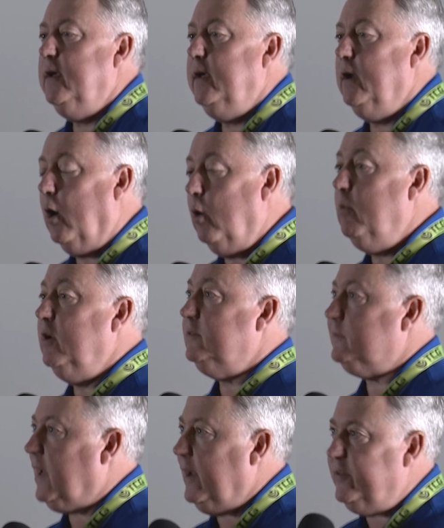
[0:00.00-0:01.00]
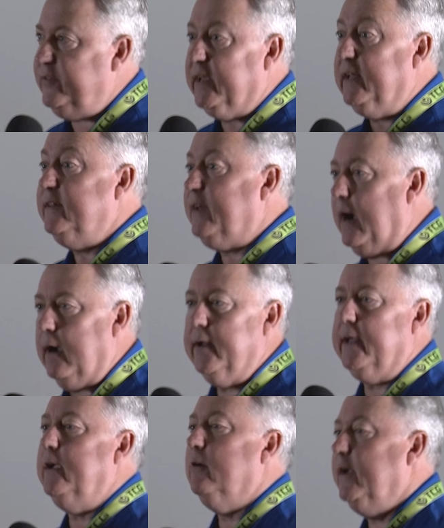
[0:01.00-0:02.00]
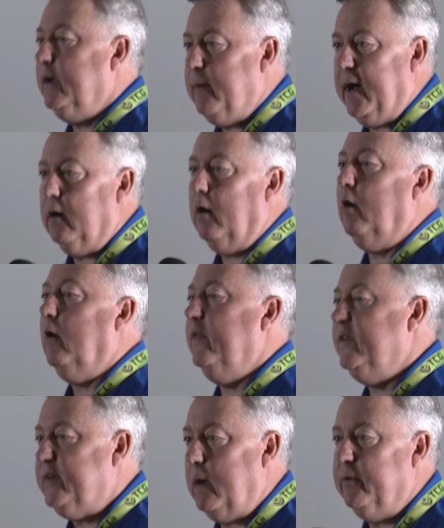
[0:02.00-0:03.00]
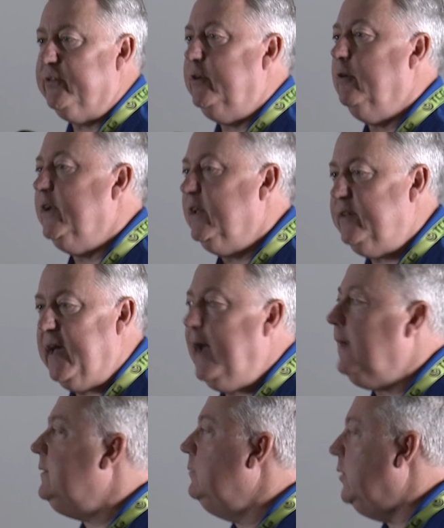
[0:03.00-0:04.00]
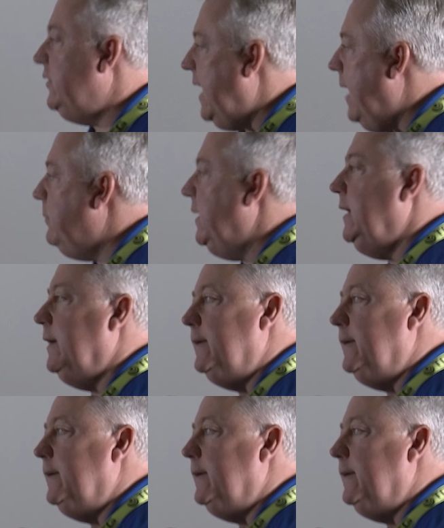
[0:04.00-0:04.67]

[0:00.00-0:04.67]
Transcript: and almost kind of sick and tired of hearing about all the cybersecurity attacks and what's happening.